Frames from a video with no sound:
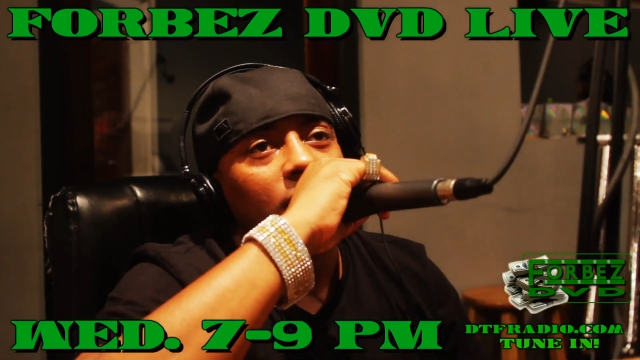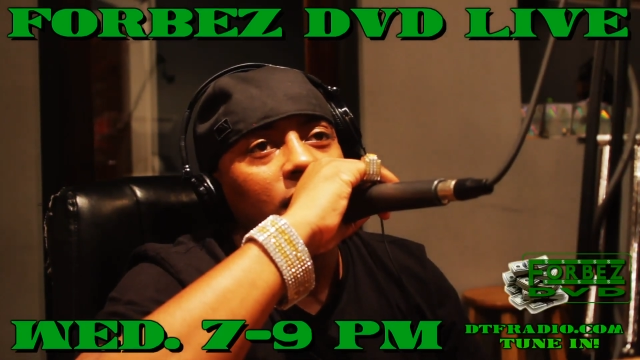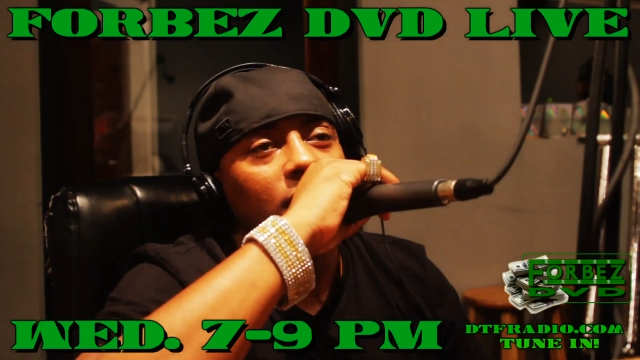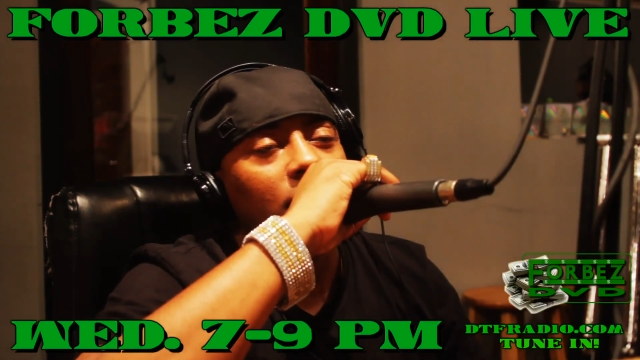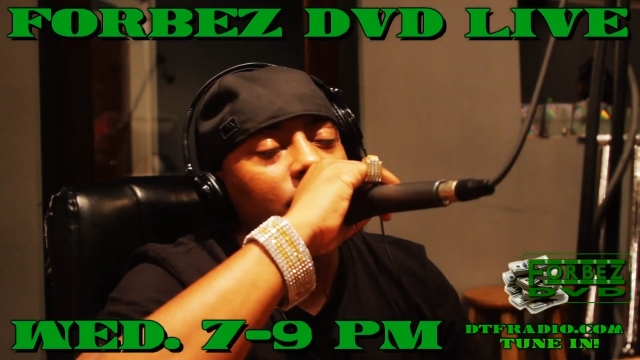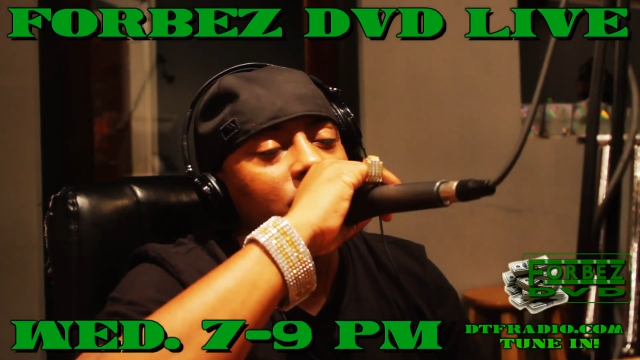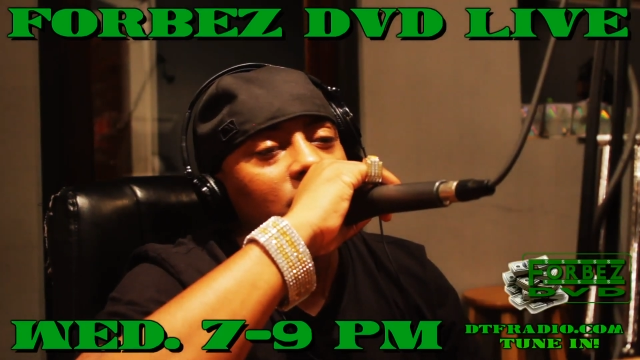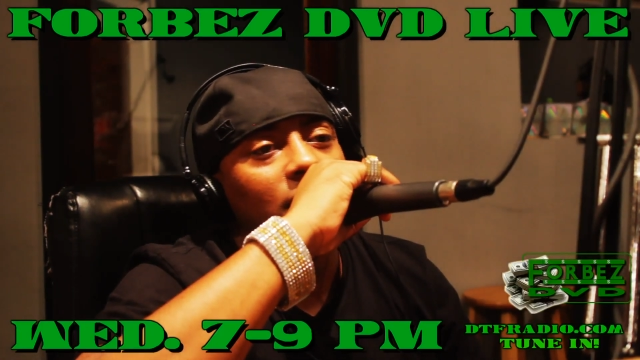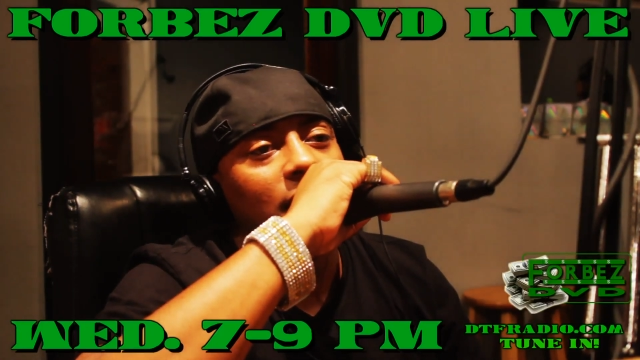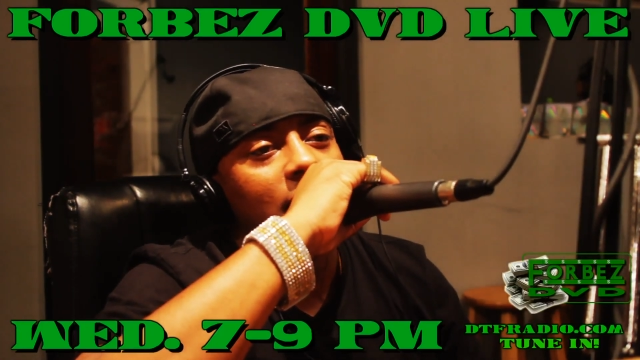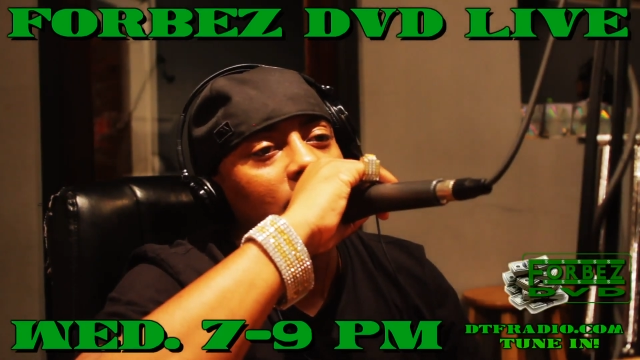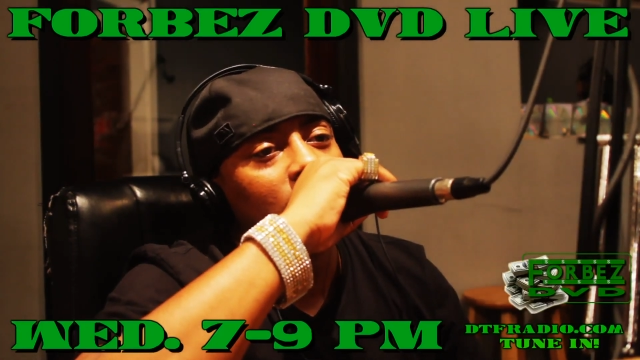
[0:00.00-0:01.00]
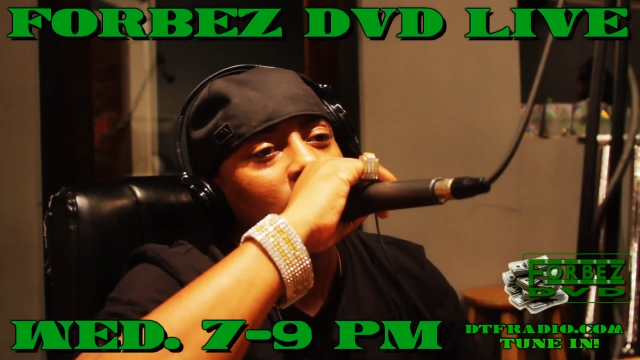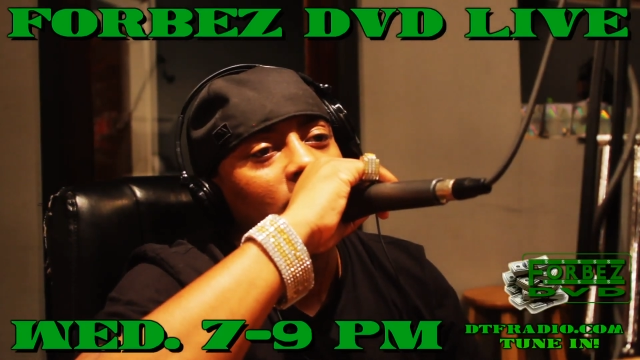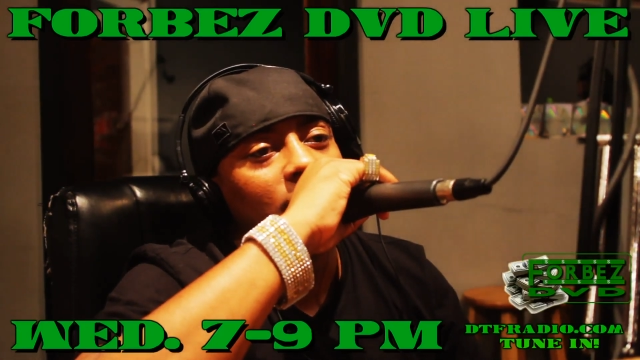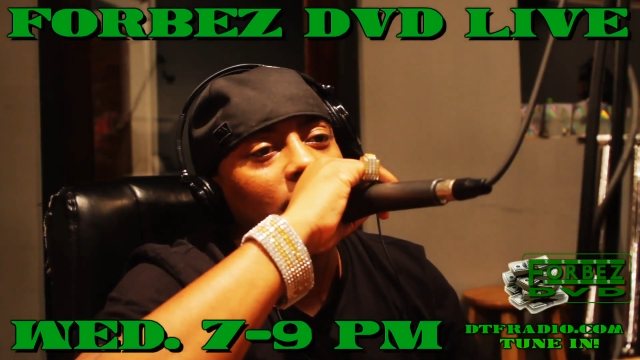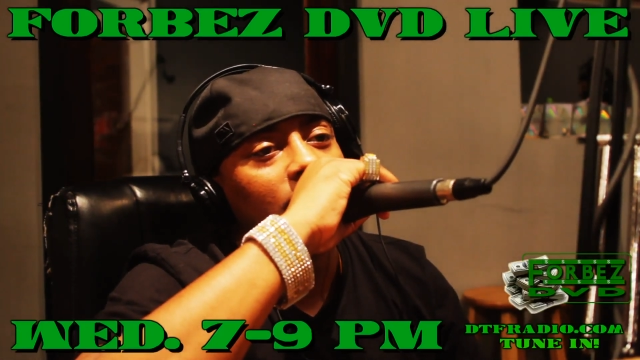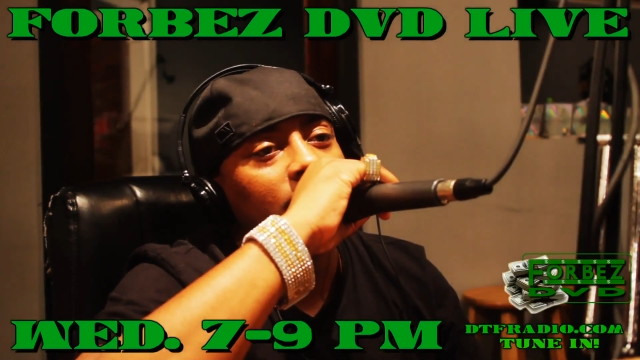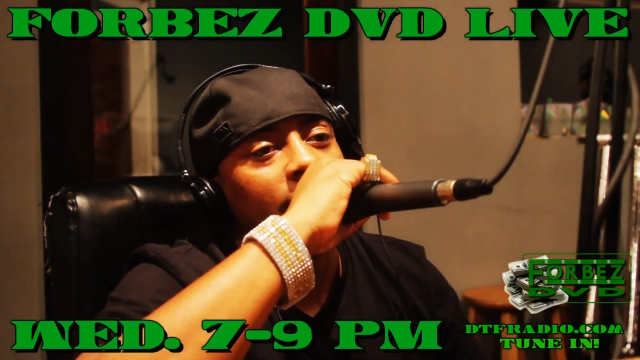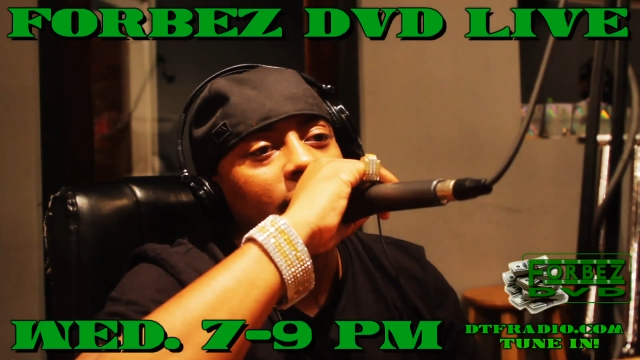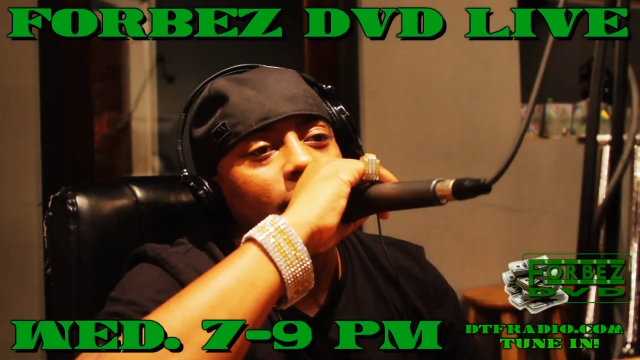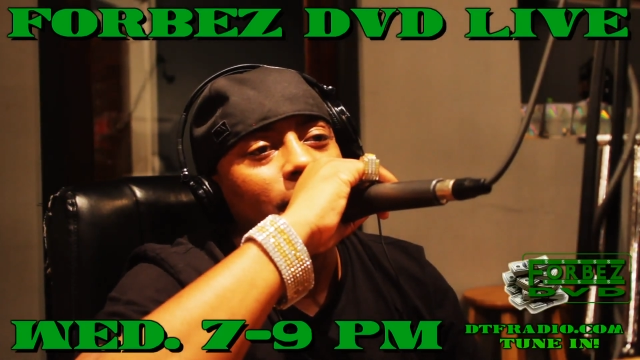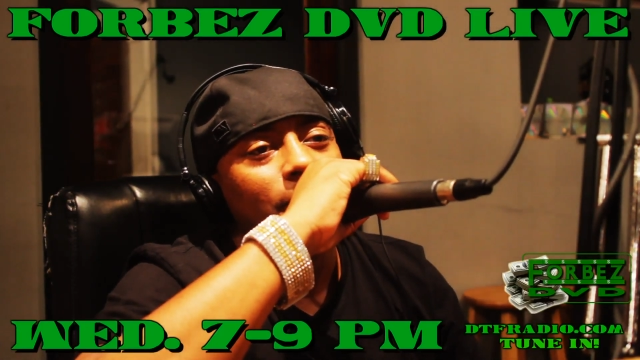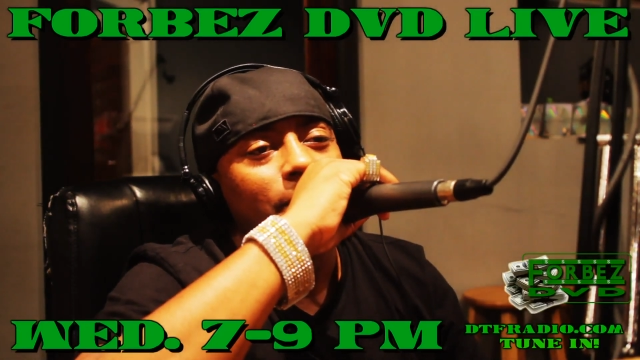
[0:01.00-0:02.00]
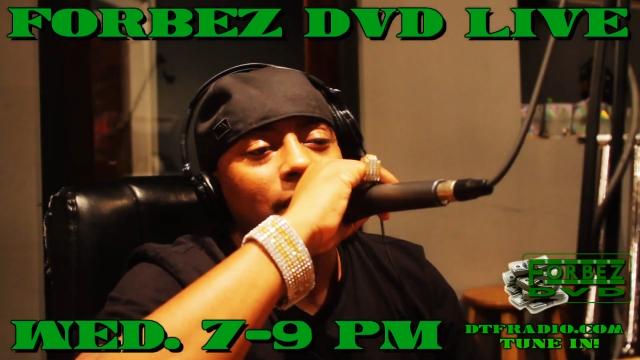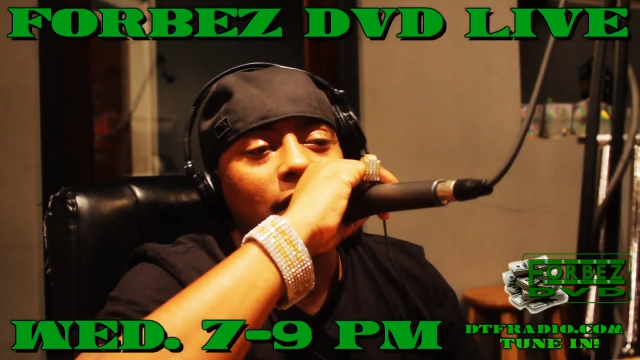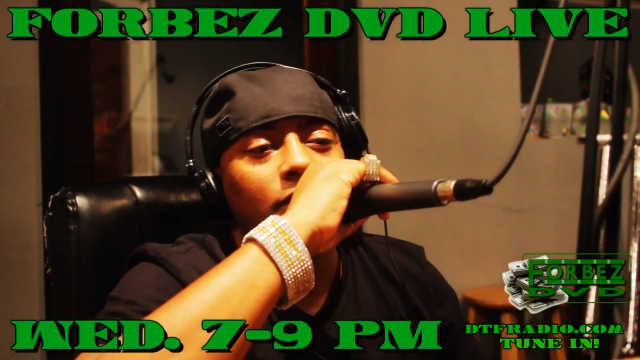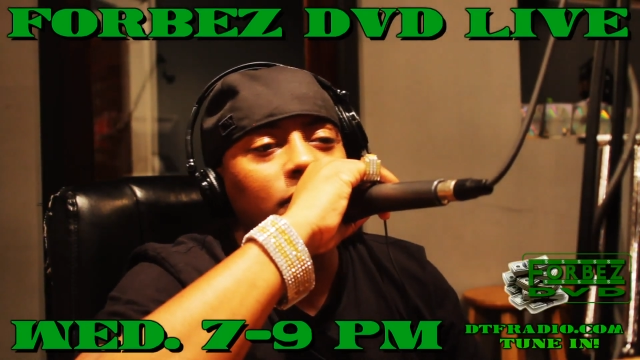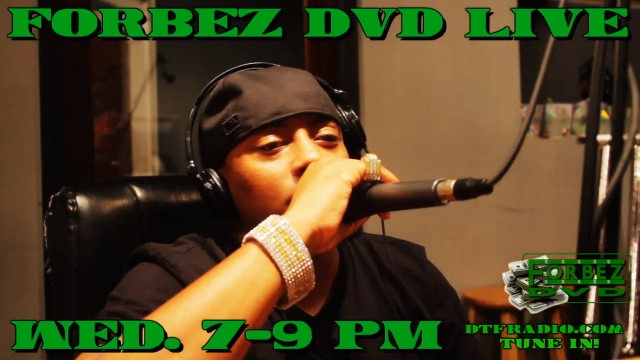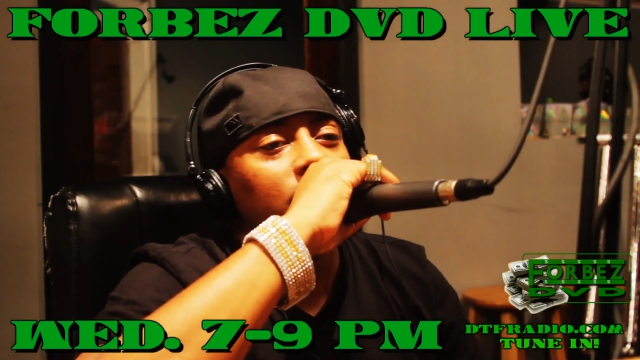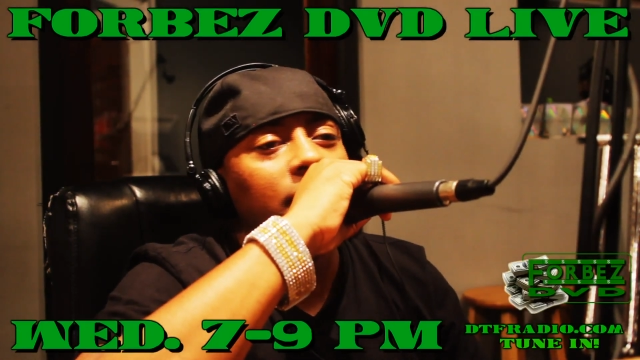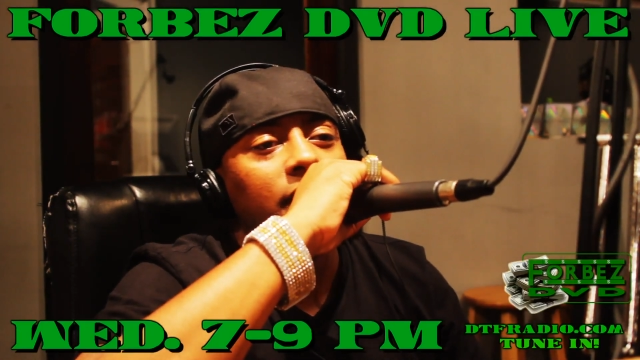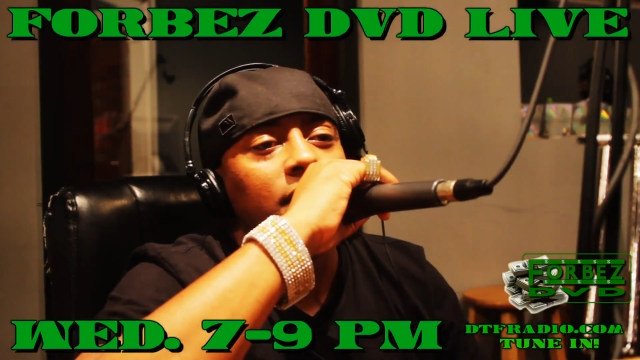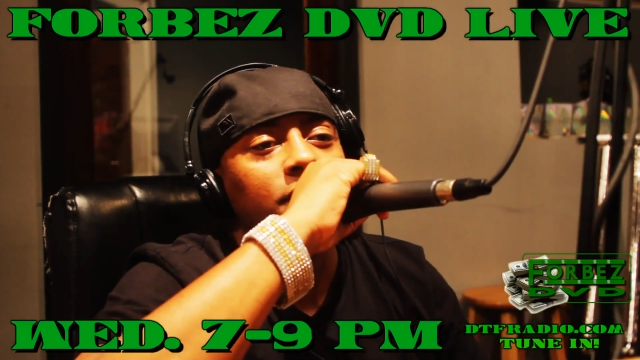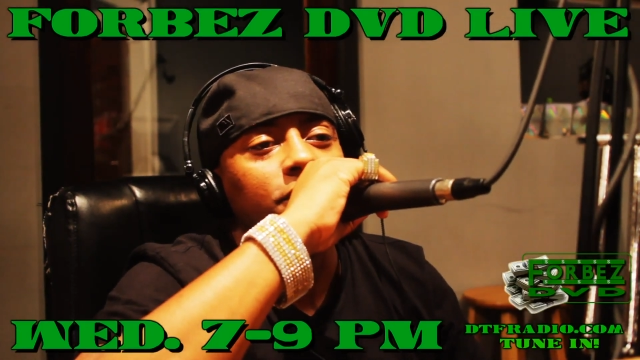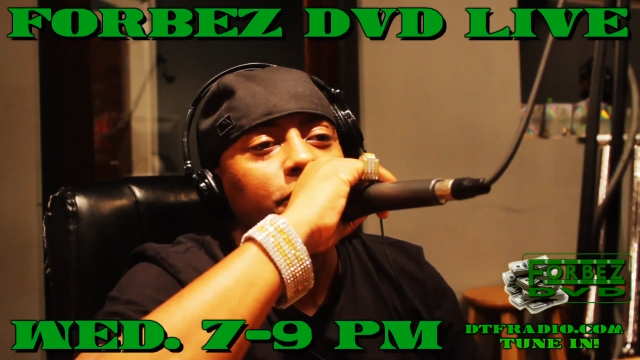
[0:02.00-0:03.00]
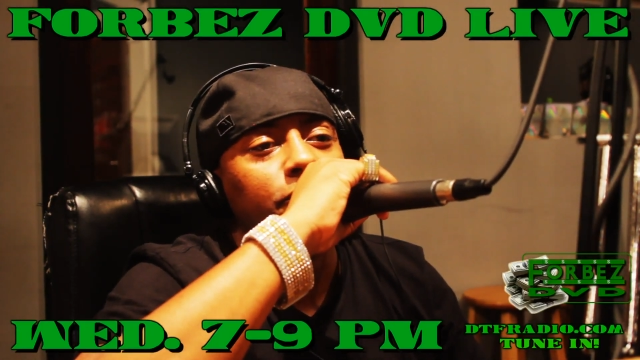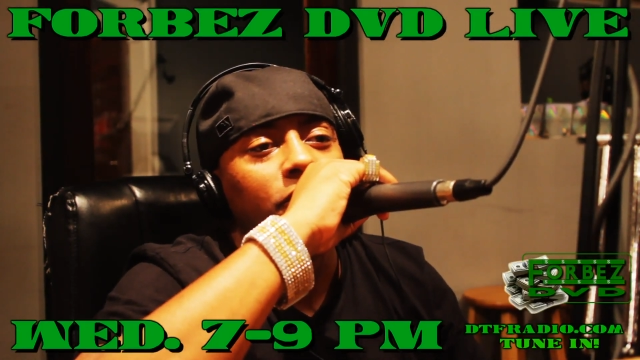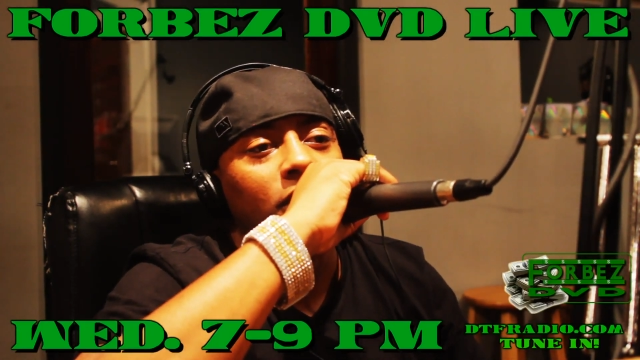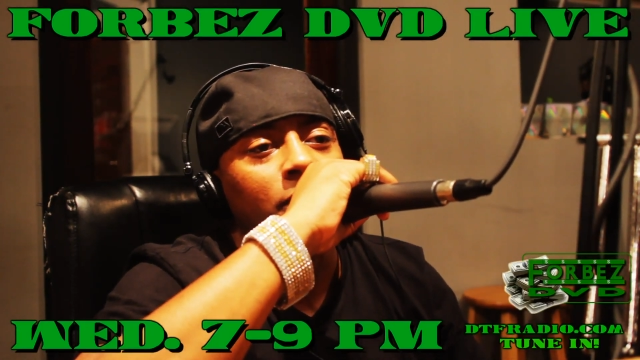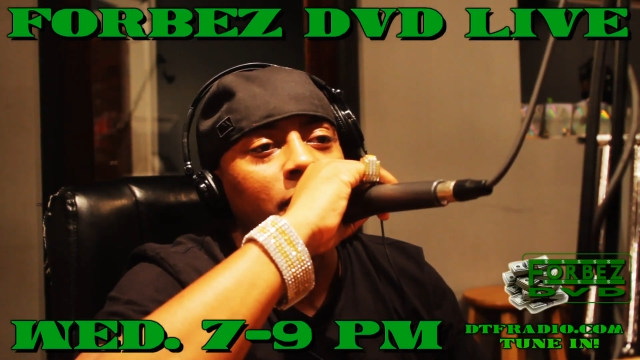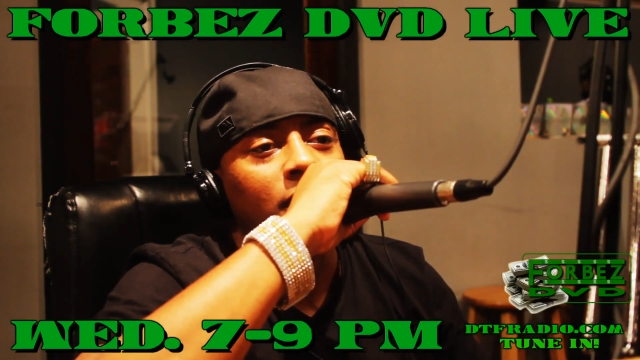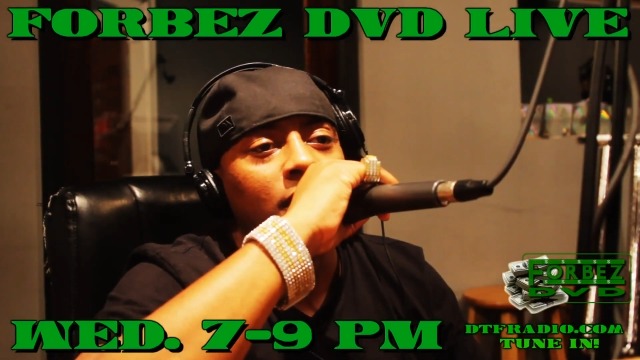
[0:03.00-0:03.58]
You know what I'm saying? Got it done like that. I really ain't give a fuck, man.